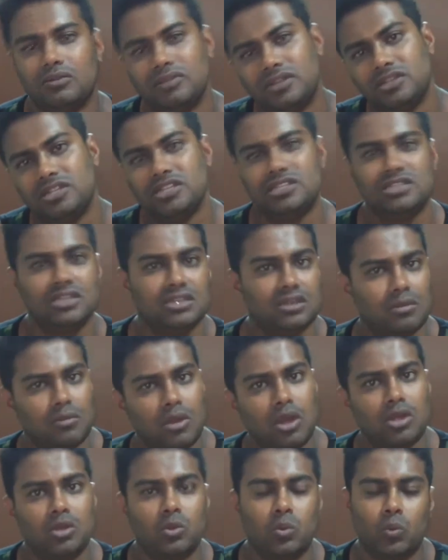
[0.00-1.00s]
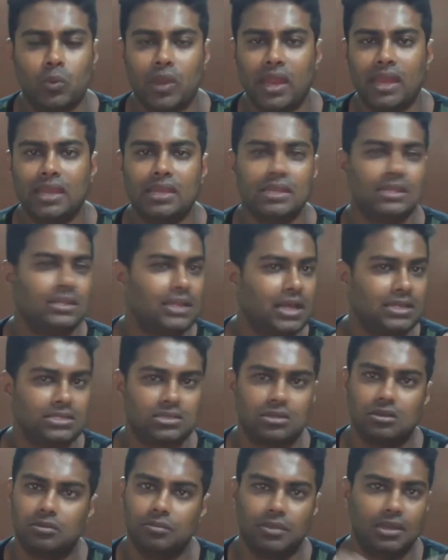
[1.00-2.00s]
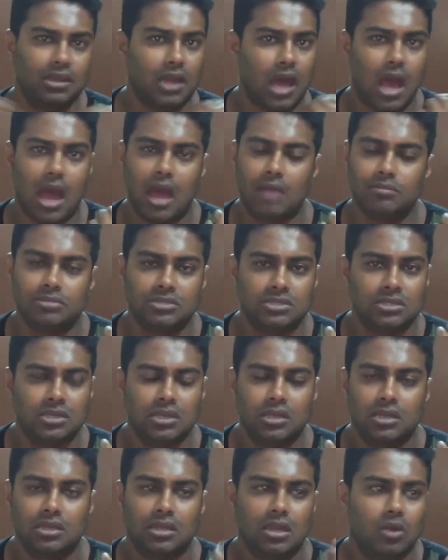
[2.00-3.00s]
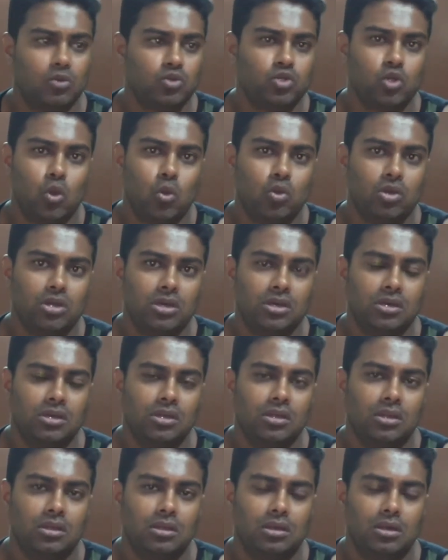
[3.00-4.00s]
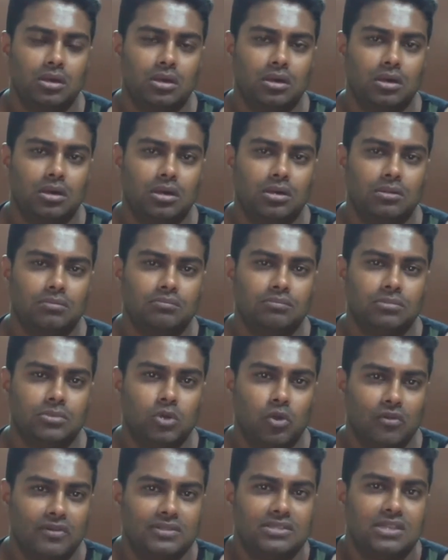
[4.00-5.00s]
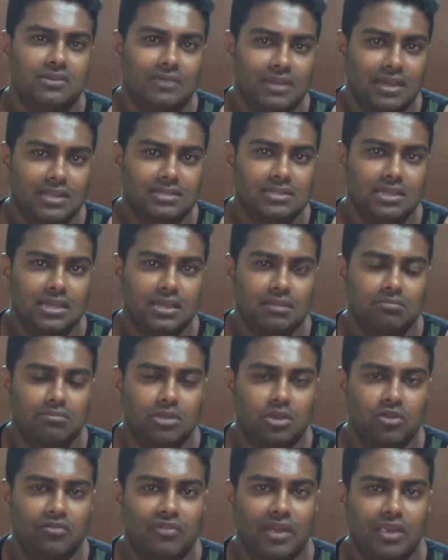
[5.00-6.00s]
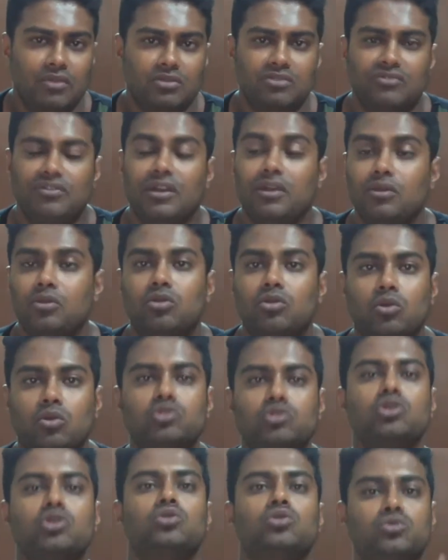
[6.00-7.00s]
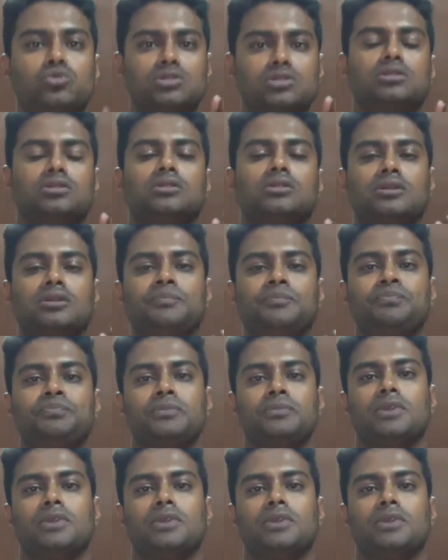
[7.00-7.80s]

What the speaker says: with a decent amount of weight. That's gonna build arms. Now shoulder. Obviously, when I say 5x5, you could also use the